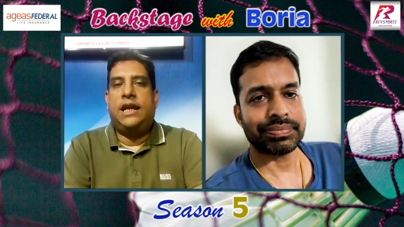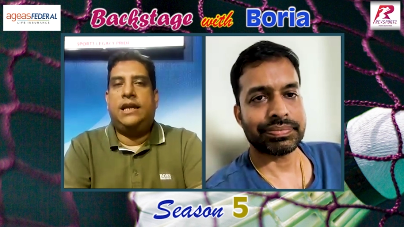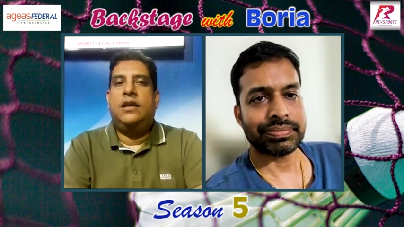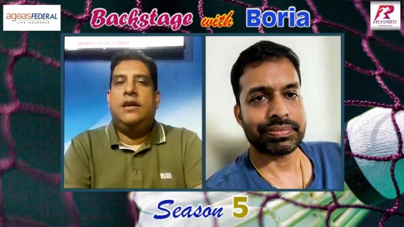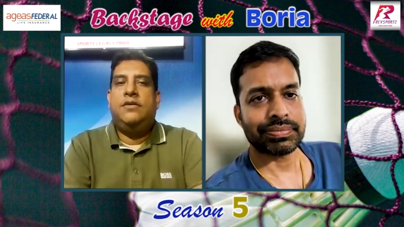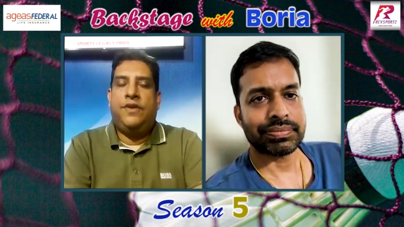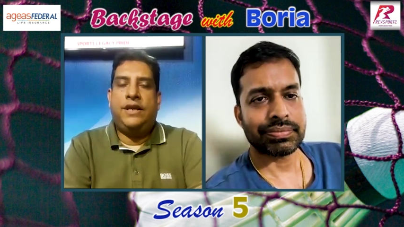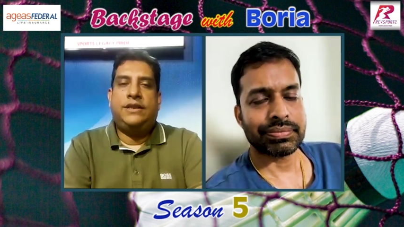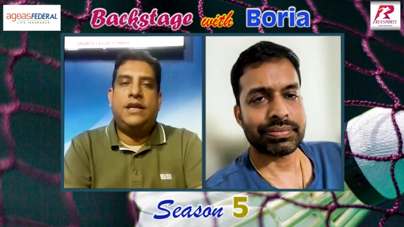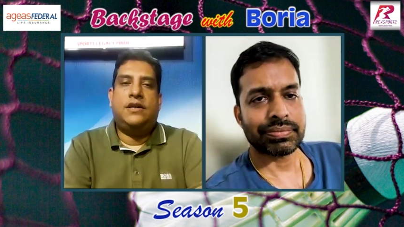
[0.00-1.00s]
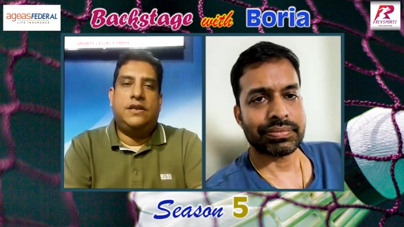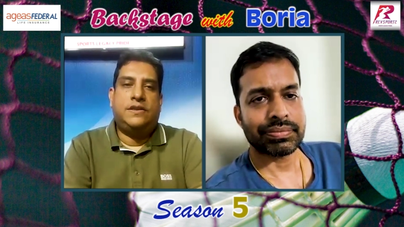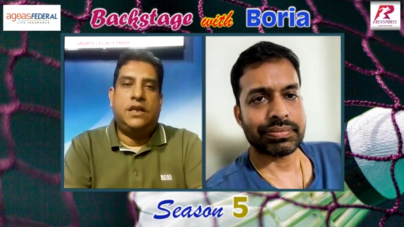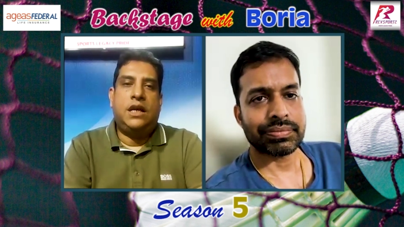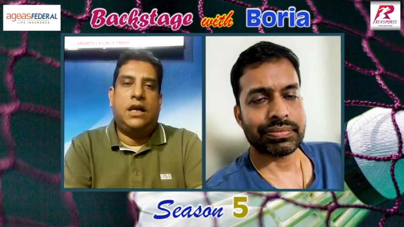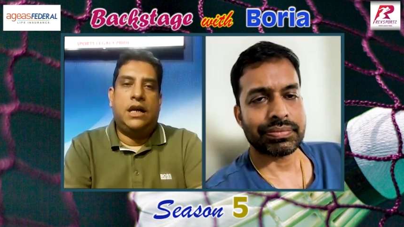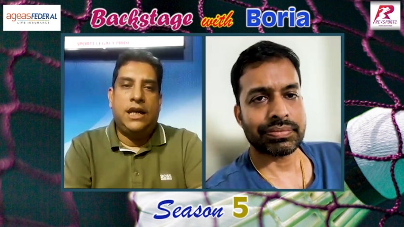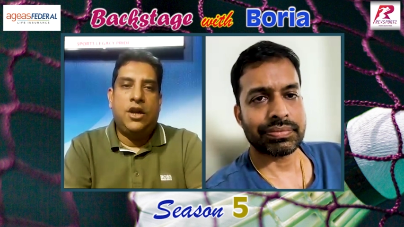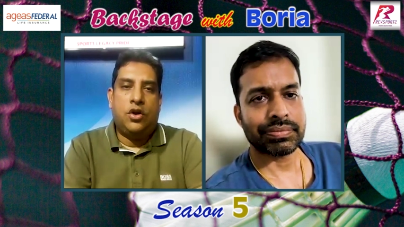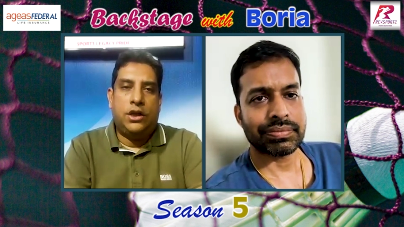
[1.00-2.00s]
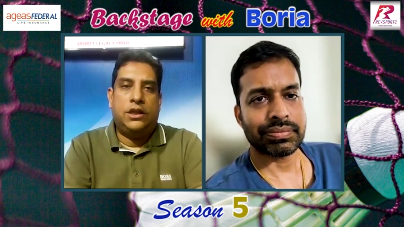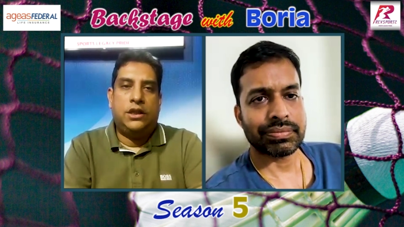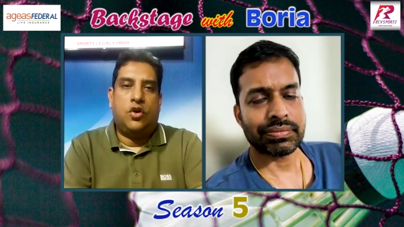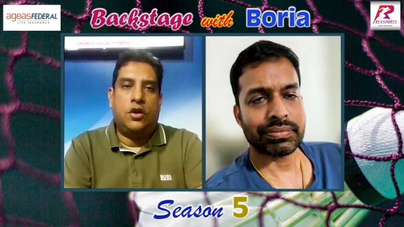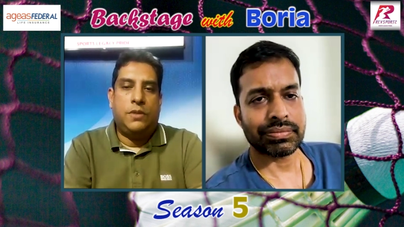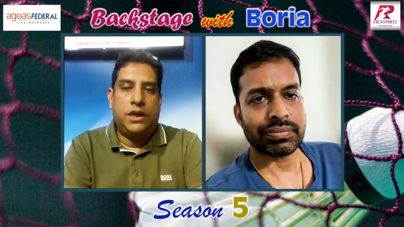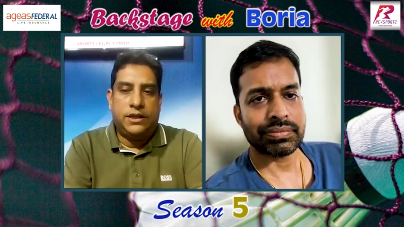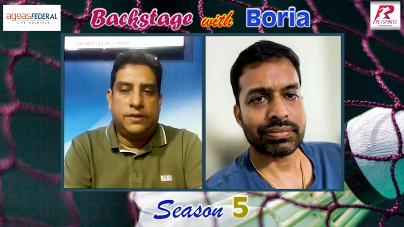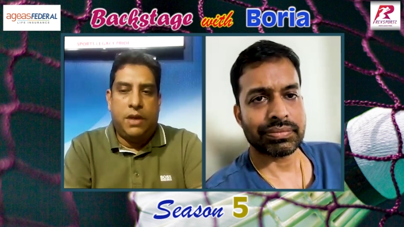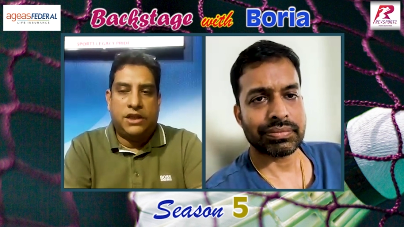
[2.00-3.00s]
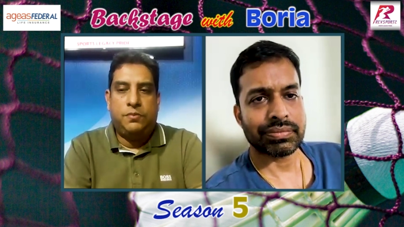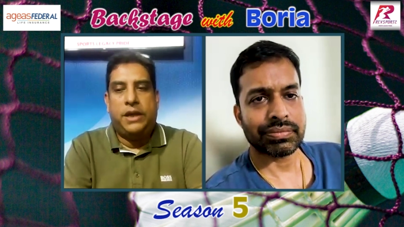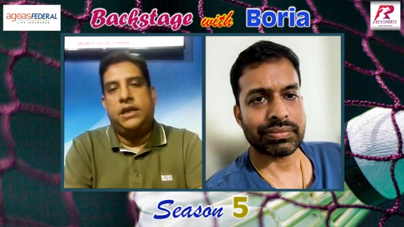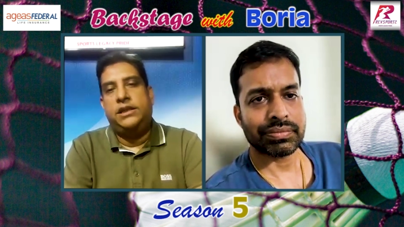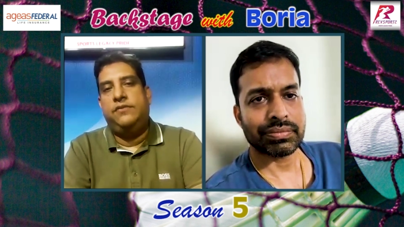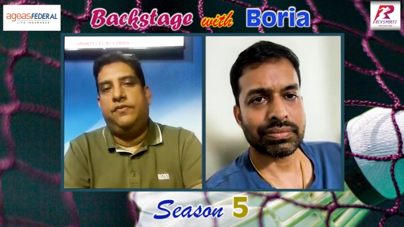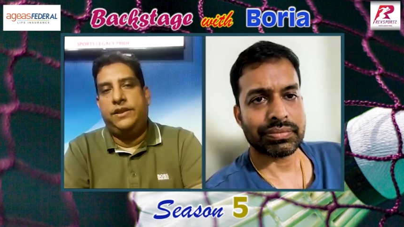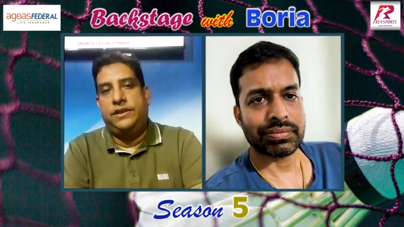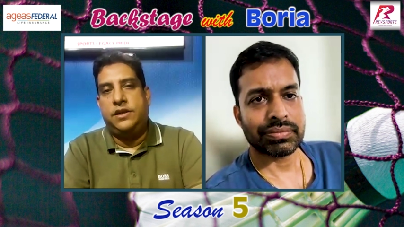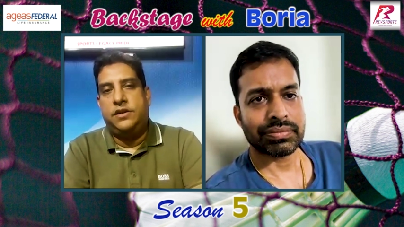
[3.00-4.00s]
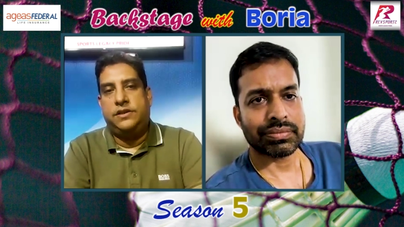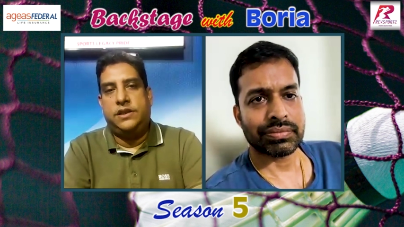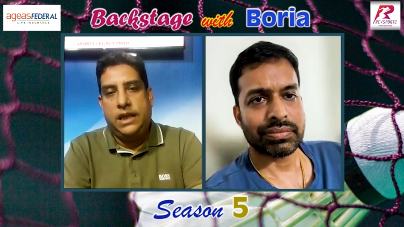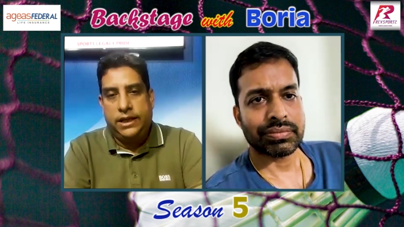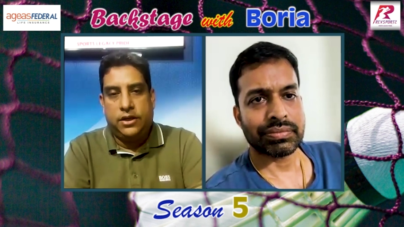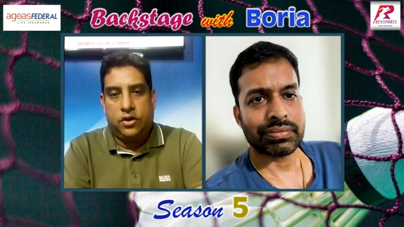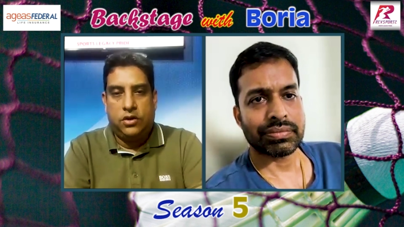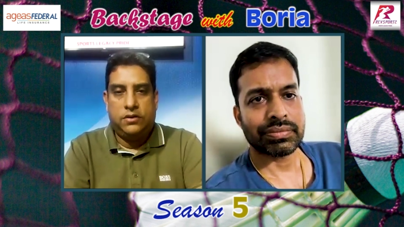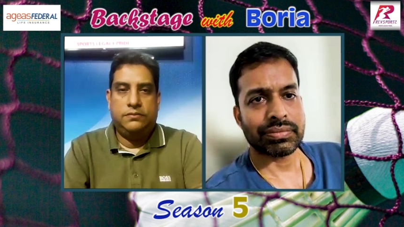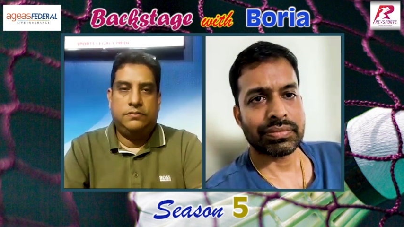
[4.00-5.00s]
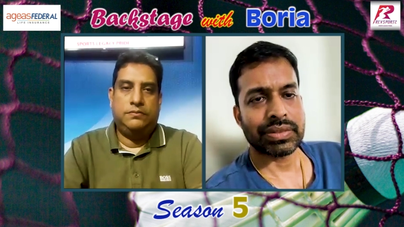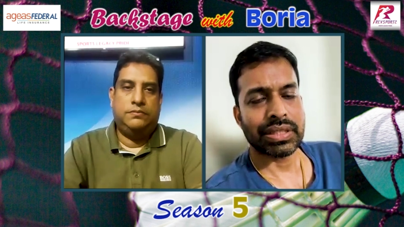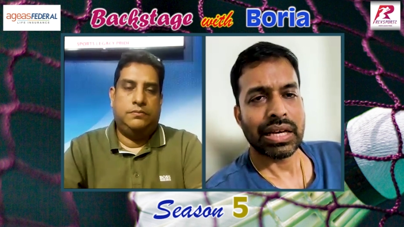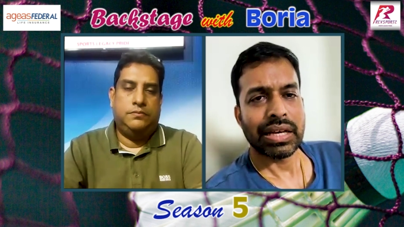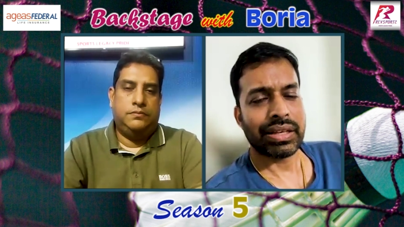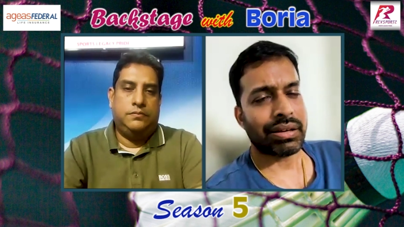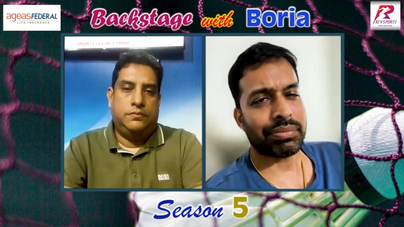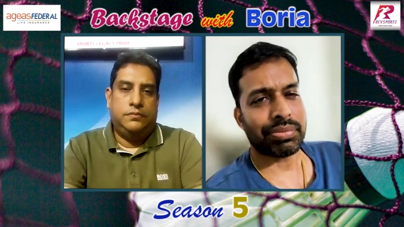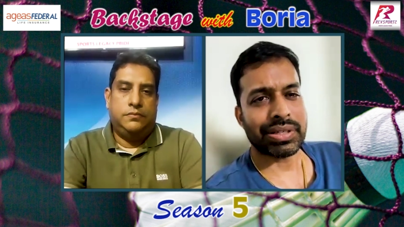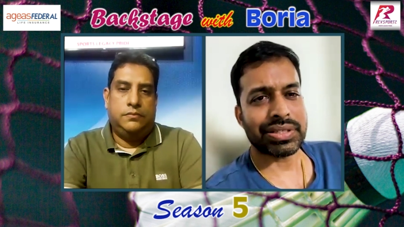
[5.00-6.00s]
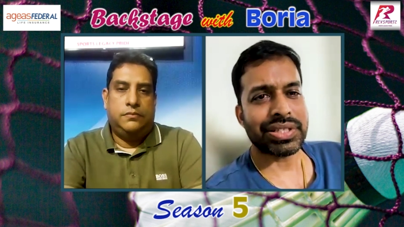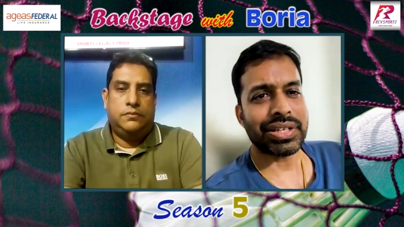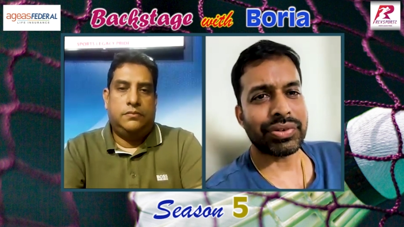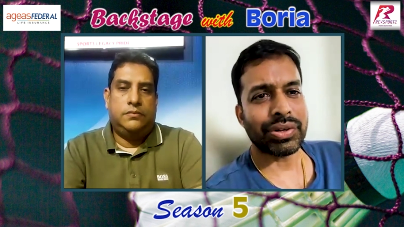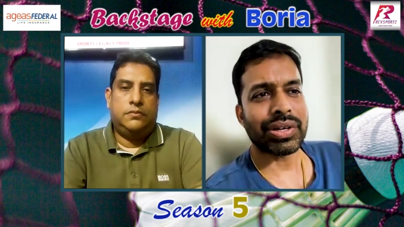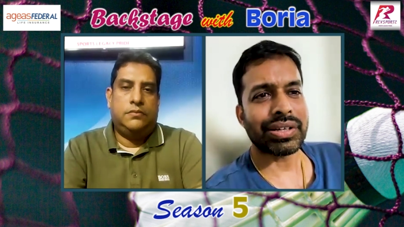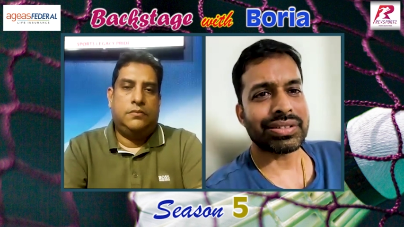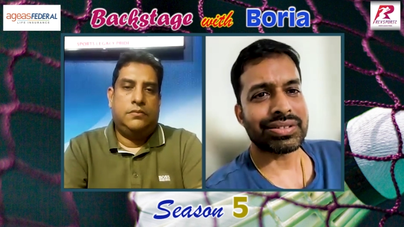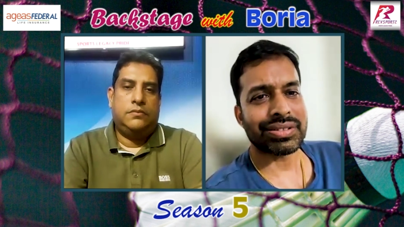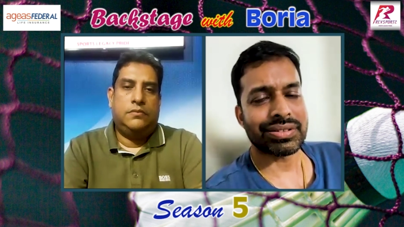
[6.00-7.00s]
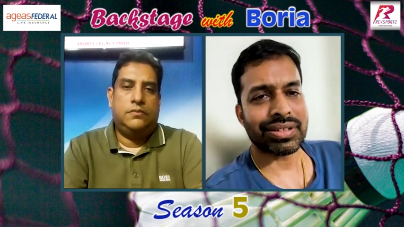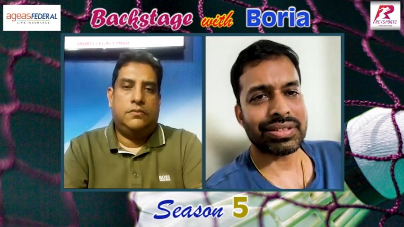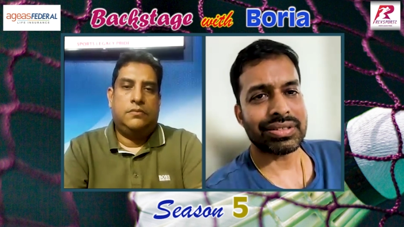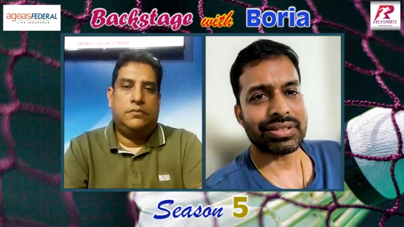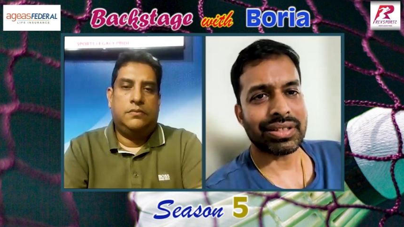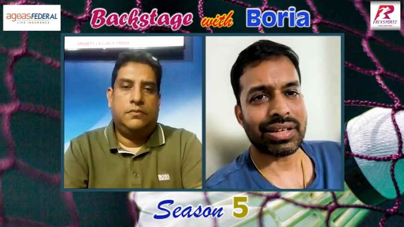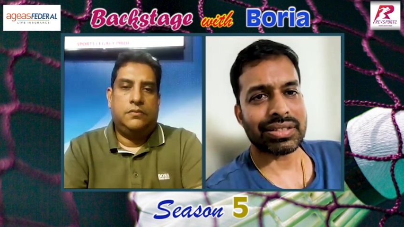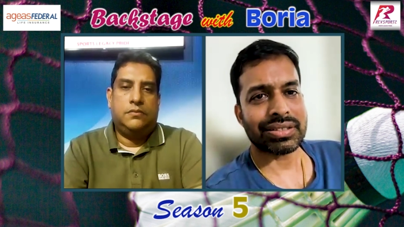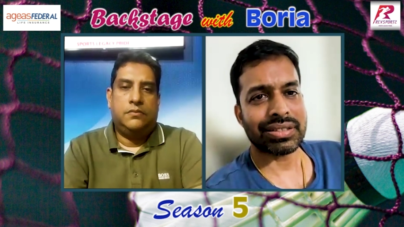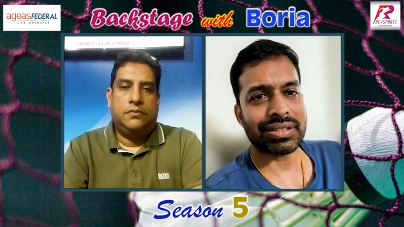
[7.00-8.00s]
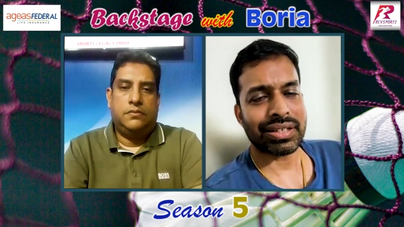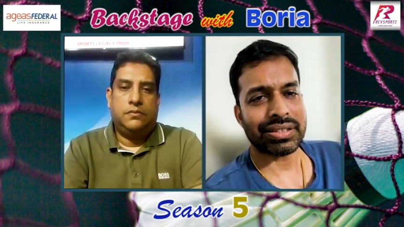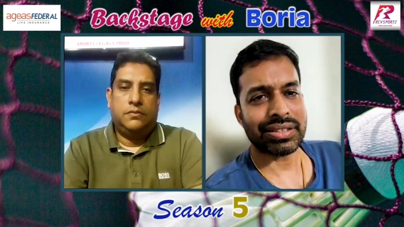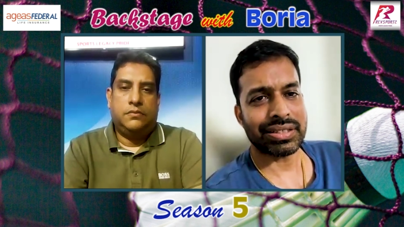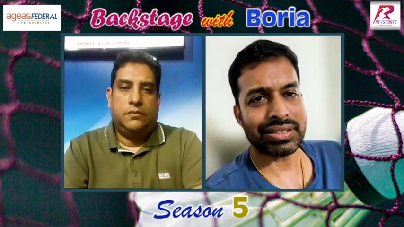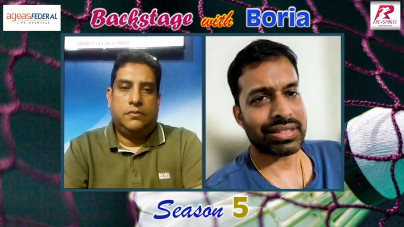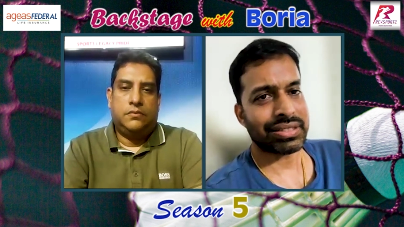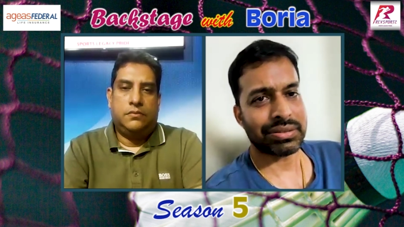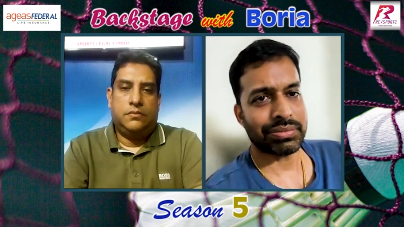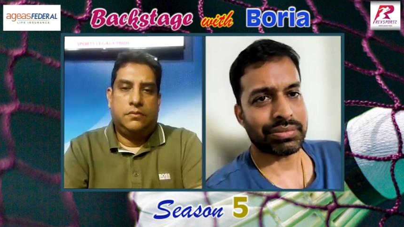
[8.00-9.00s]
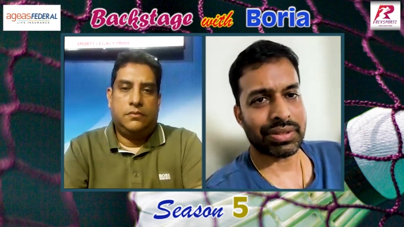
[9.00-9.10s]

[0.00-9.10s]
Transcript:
Speaker 1: that facing Christie early on in the tournament is much better than facing Christie later on.
Speaker 2: Yeah, Christie, if you look at his results in the last year, I think he's had some